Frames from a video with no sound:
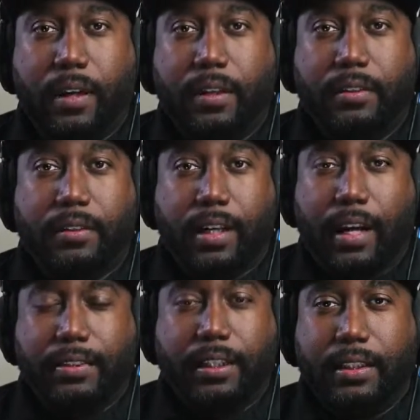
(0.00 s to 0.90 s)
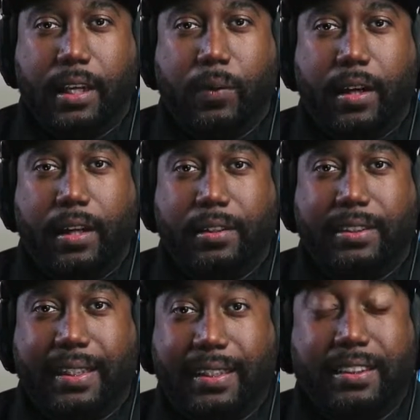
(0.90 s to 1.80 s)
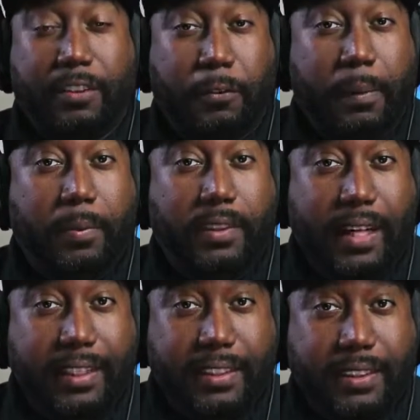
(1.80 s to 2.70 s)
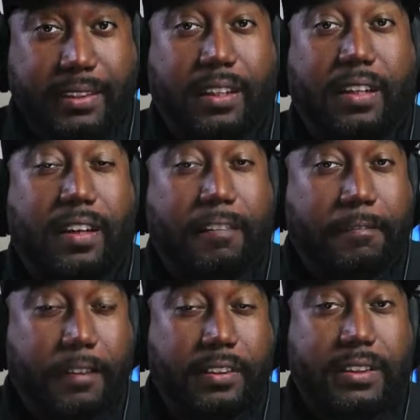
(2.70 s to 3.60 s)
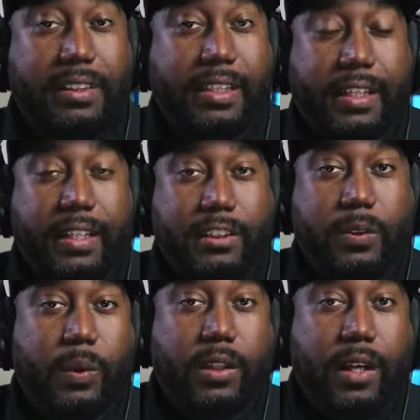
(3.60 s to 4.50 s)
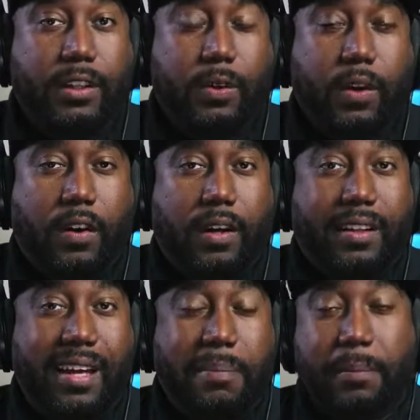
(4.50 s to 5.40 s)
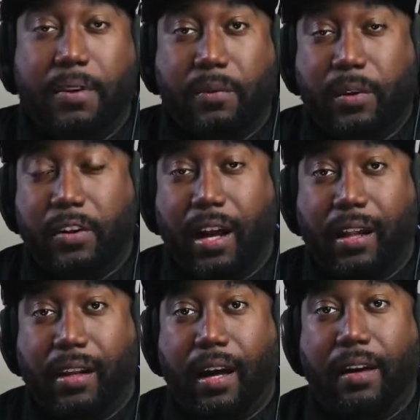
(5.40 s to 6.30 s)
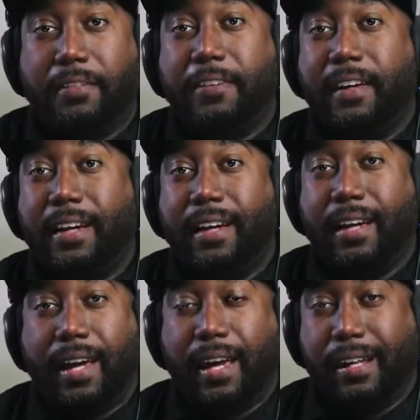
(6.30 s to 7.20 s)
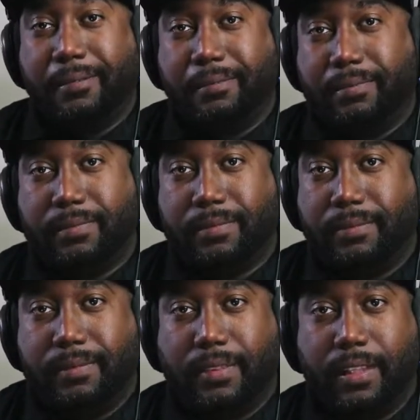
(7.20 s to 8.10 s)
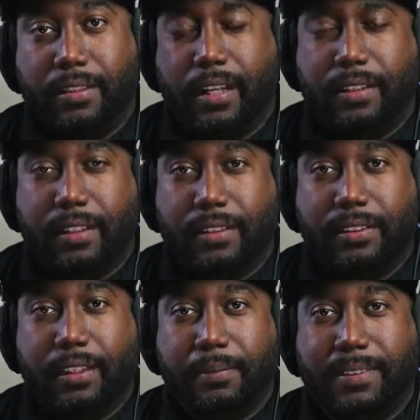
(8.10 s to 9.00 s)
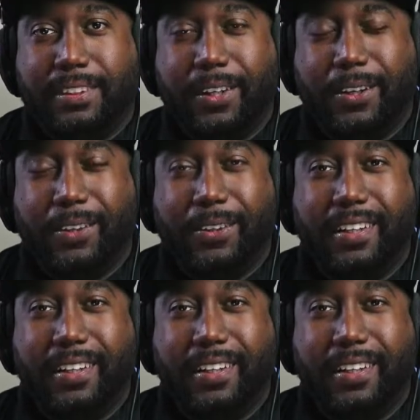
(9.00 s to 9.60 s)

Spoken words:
content. That way it's easier for people to digest versus clicking into a URL that maybe when you're not live and there's nothing to see. So